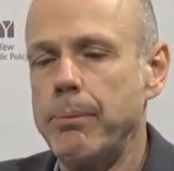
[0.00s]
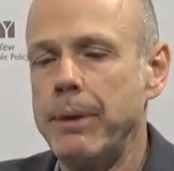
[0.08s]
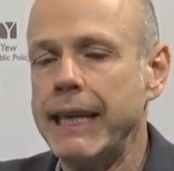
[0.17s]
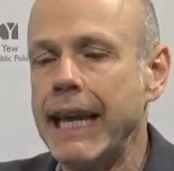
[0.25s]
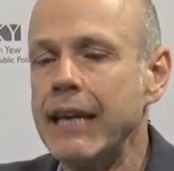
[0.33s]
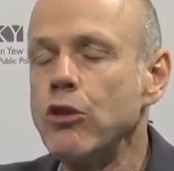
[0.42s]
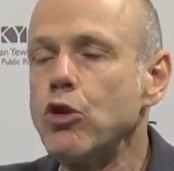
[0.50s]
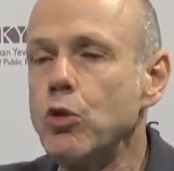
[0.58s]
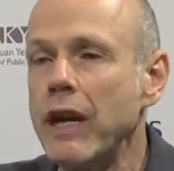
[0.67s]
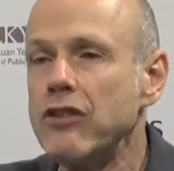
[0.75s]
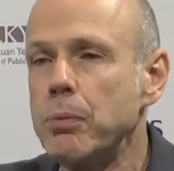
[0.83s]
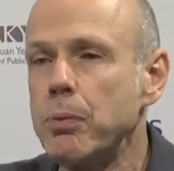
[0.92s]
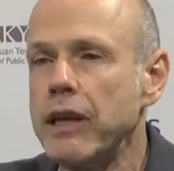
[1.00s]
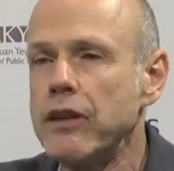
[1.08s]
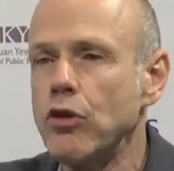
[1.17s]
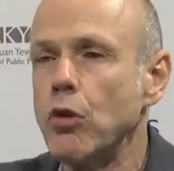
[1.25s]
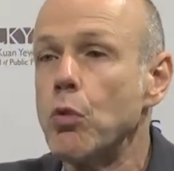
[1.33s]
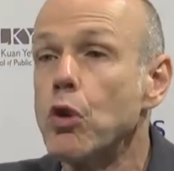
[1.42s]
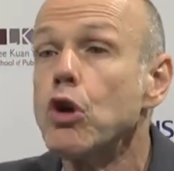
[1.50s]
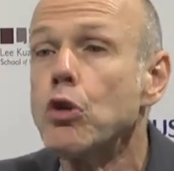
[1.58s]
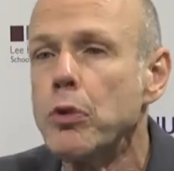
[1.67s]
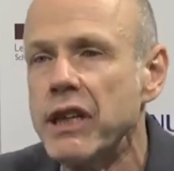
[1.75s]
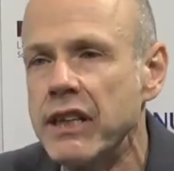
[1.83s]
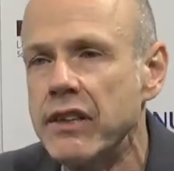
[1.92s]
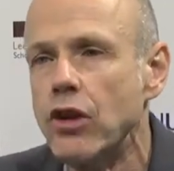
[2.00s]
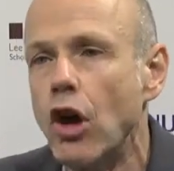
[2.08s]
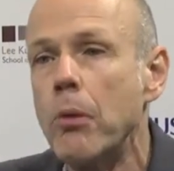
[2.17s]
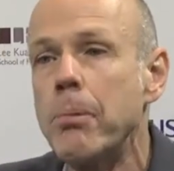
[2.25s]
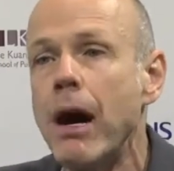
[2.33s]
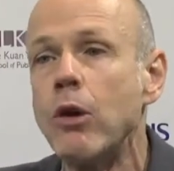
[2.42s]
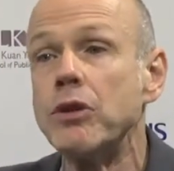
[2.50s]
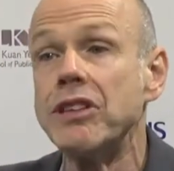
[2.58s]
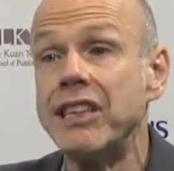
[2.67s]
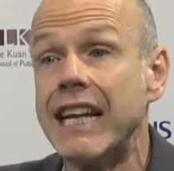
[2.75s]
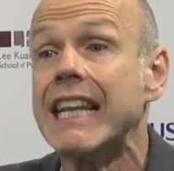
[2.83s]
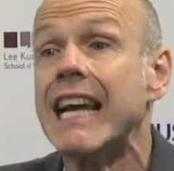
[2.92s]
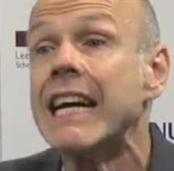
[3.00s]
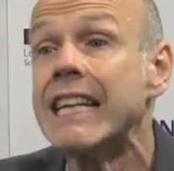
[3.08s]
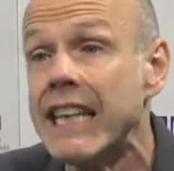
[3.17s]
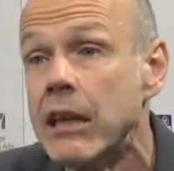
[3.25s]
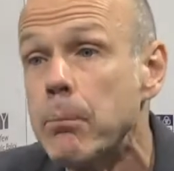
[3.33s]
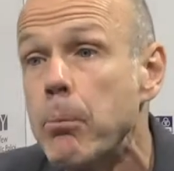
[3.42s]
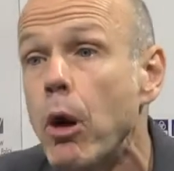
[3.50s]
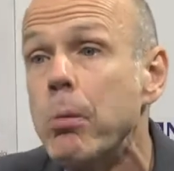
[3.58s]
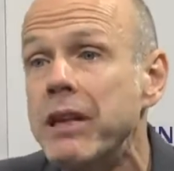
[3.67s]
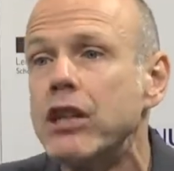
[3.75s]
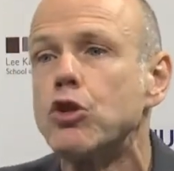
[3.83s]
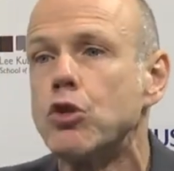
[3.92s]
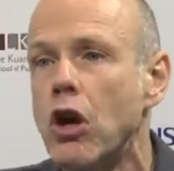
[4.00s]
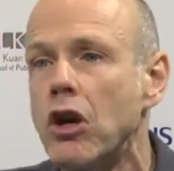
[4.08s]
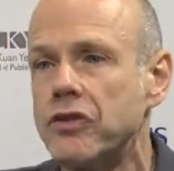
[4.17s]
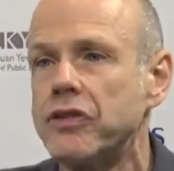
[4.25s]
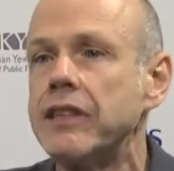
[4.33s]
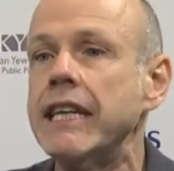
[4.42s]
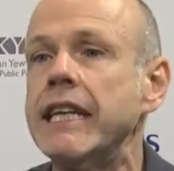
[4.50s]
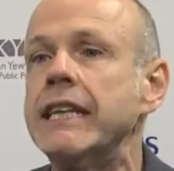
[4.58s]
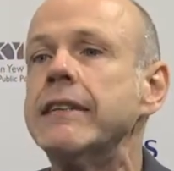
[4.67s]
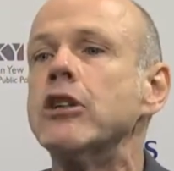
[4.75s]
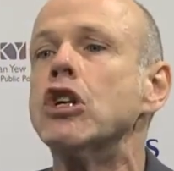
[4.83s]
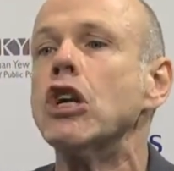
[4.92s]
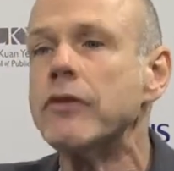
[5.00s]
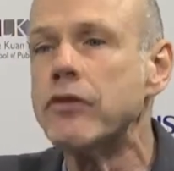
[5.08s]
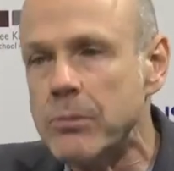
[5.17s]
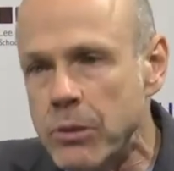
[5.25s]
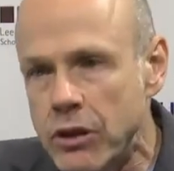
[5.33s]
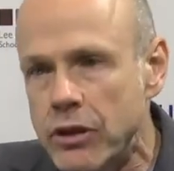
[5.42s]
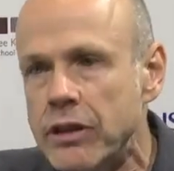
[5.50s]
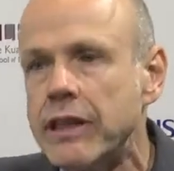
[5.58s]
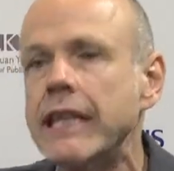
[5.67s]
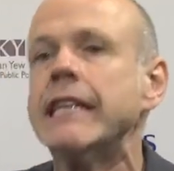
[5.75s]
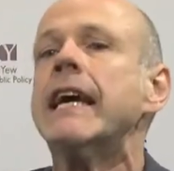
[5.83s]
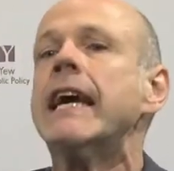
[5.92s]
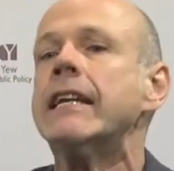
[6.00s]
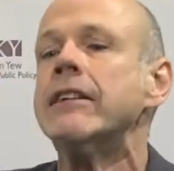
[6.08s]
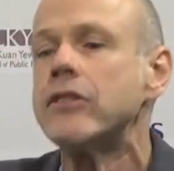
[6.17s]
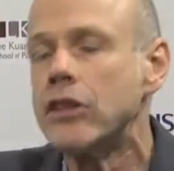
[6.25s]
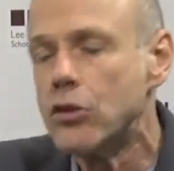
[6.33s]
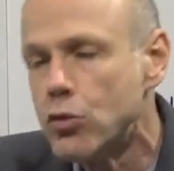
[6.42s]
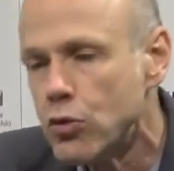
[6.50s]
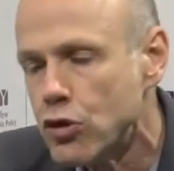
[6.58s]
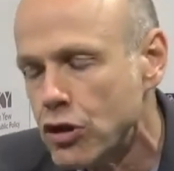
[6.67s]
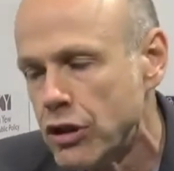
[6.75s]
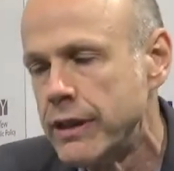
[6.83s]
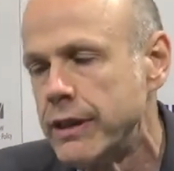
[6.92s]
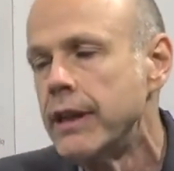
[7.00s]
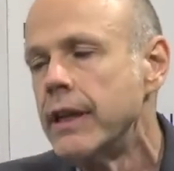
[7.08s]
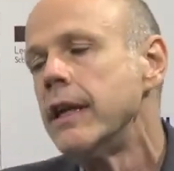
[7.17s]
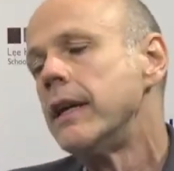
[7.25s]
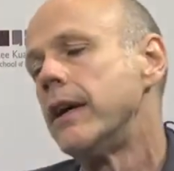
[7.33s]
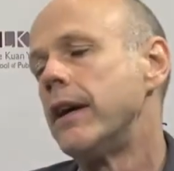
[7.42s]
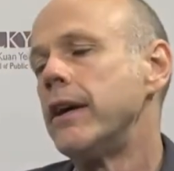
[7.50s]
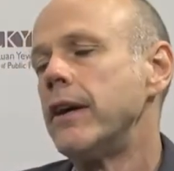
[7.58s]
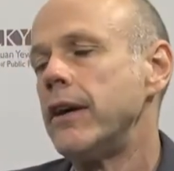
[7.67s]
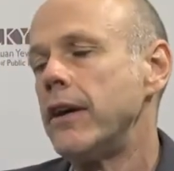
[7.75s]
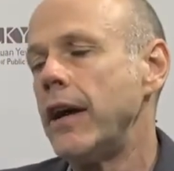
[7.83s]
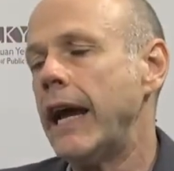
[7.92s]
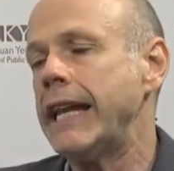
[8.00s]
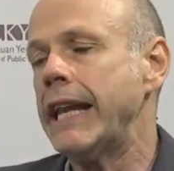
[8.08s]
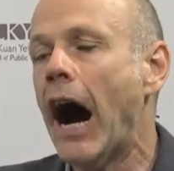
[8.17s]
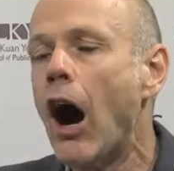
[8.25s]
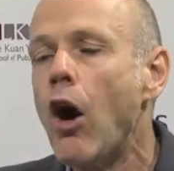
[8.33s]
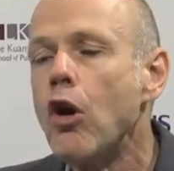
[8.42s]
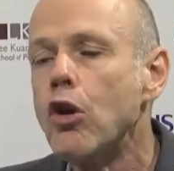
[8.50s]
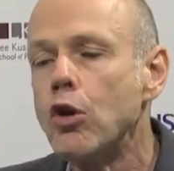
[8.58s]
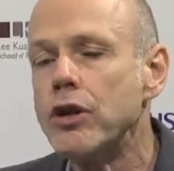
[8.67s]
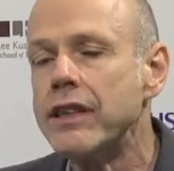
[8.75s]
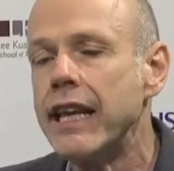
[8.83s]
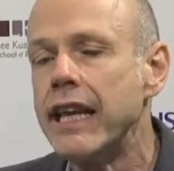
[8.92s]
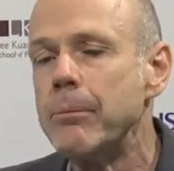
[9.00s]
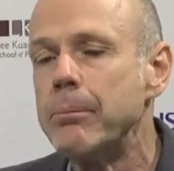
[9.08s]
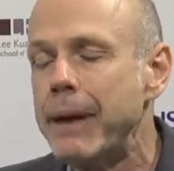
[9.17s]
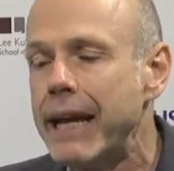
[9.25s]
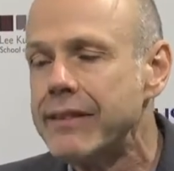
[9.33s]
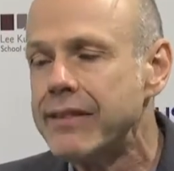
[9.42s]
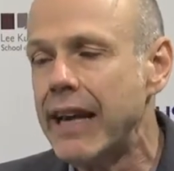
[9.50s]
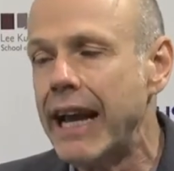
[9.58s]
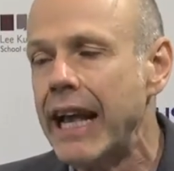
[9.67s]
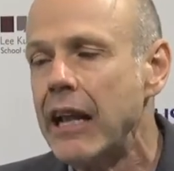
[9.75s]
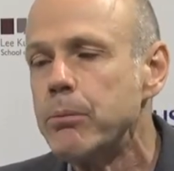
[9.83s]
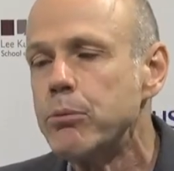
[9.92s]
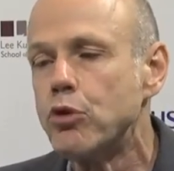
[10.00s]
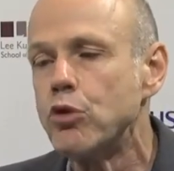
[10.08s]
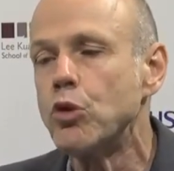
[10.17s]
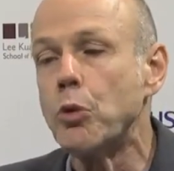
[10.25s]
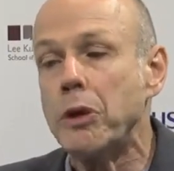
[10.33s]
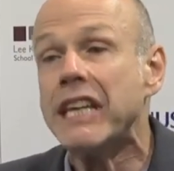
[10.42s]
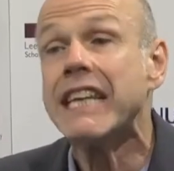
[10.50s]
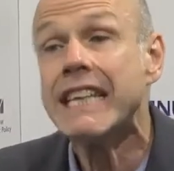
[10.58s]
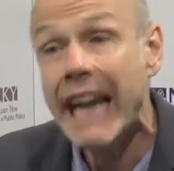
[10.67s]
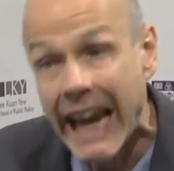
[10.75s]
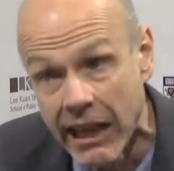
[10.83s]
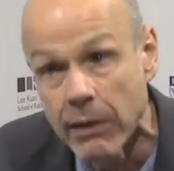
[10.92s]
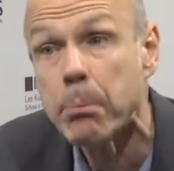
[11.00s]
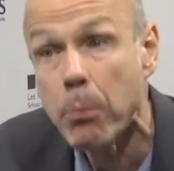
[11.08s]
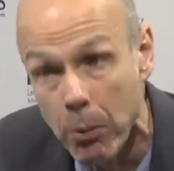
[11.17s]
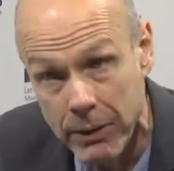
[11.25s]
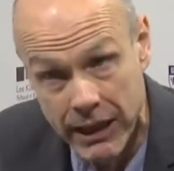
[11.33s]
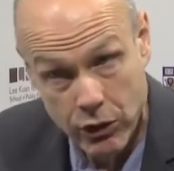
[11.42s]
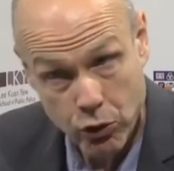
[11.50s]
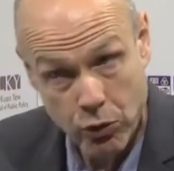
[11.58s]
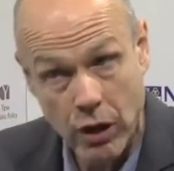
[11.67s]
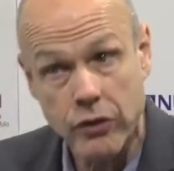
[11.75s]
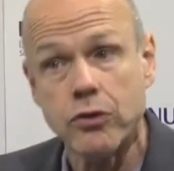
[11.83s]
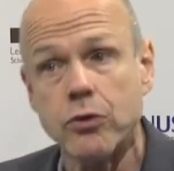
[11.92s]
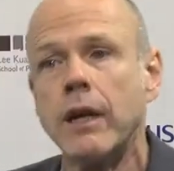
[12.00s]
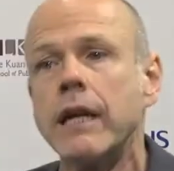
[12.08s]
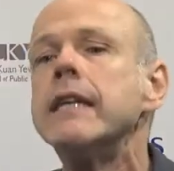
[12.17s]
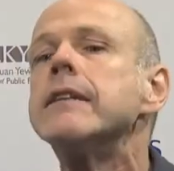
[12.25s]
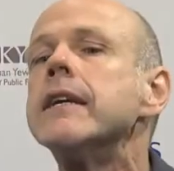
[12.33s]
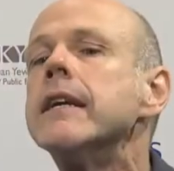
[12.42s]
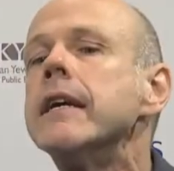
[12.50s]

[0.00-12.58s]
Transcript: began to express worries about declining public trust in government, in institution. And how could they best help to regain public trust, right?